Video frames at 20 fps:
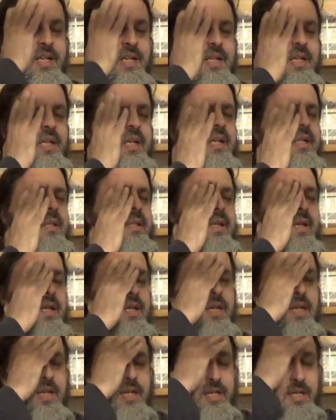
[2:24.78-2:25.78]
kicked
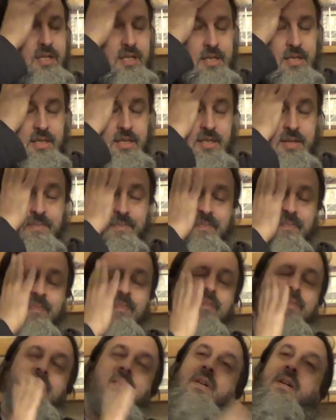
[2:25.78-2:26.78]
in, and uh,
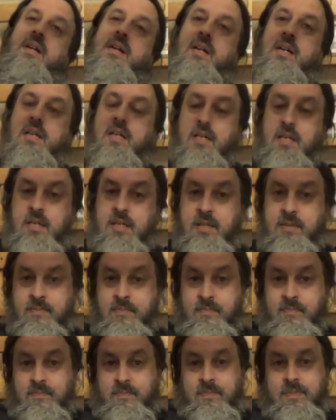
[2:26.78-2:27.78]
uh,
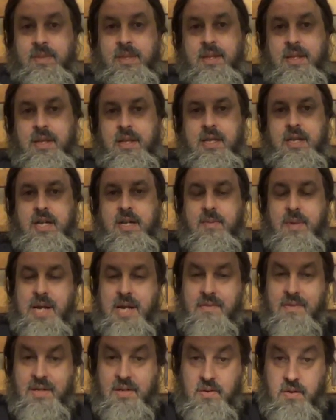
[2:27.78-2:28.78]
I ended up
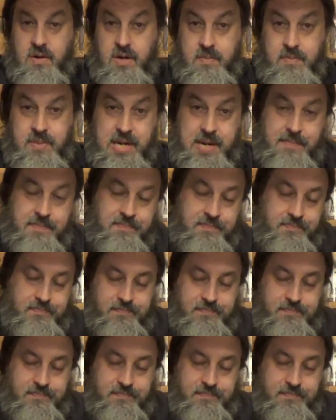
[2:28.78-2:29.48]
having to go to bed.